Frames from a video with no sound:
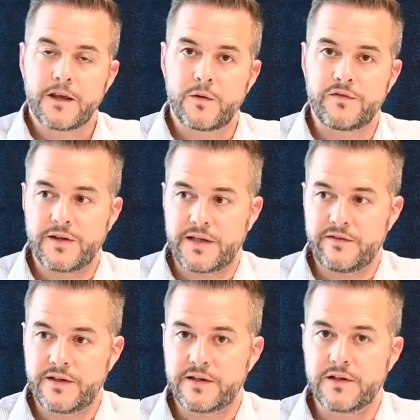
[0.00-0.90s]
we've
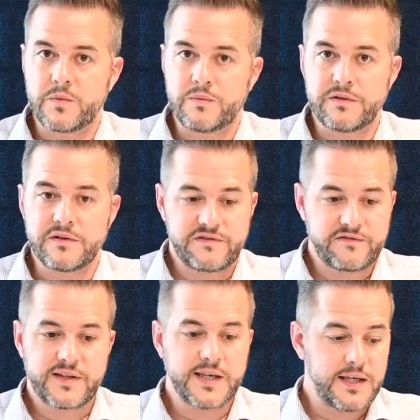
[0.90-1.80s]
delivered a number
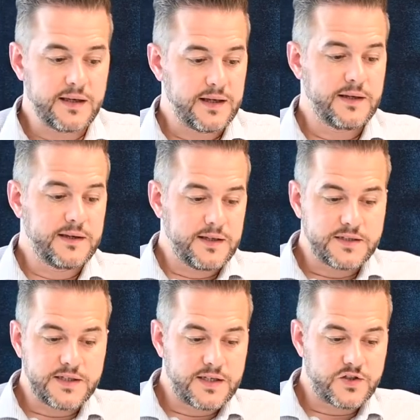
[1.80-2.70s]
of key
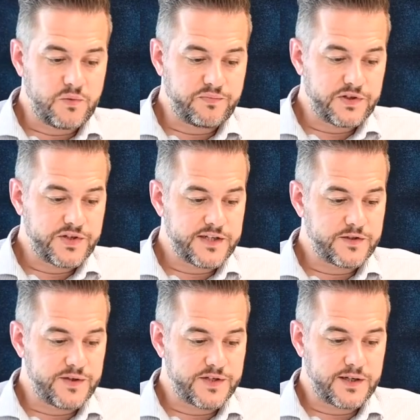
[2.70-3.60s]
international
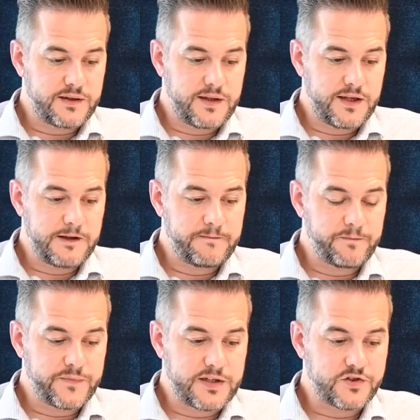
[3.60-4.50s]
projects, which
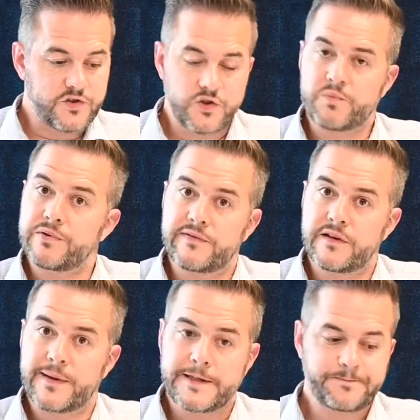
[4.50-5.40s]
I'll just talk
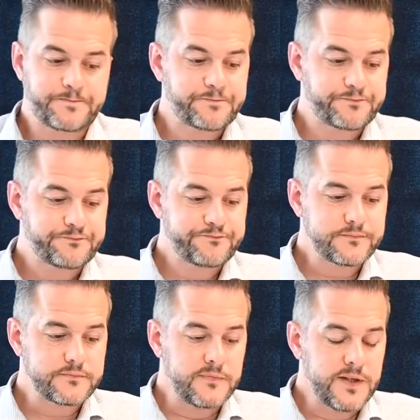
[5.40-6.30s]
briefly about.
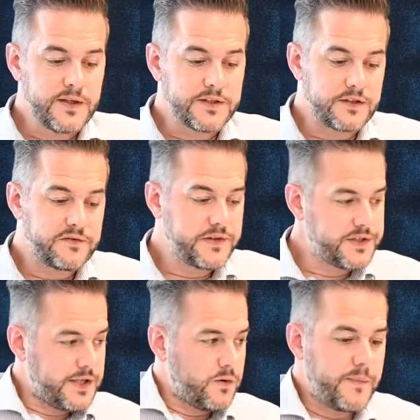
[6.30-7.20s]
So the
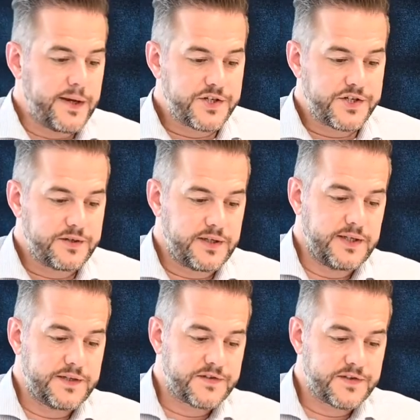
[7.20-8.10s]
first I would mention
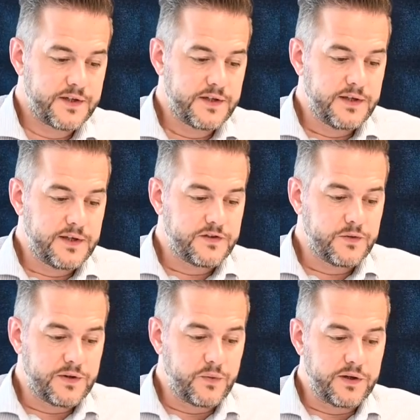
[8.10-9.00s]
is
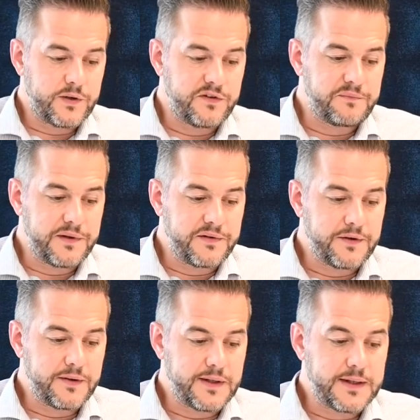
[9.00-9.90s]
some of the work we've been
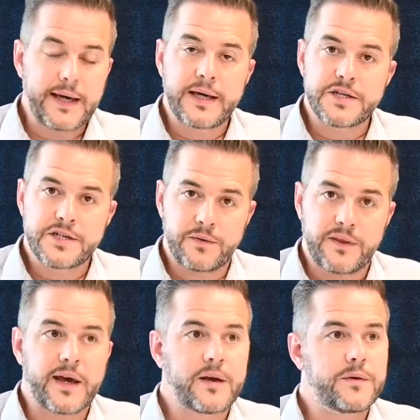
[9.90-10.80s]
doing in Asia with
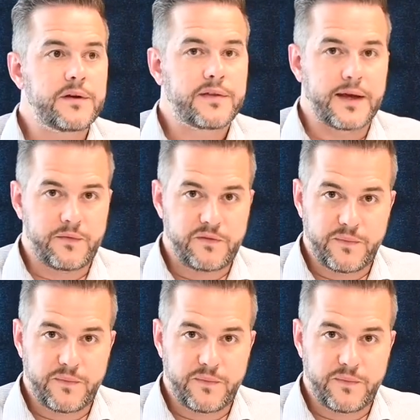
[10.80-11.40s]
Hayworth and with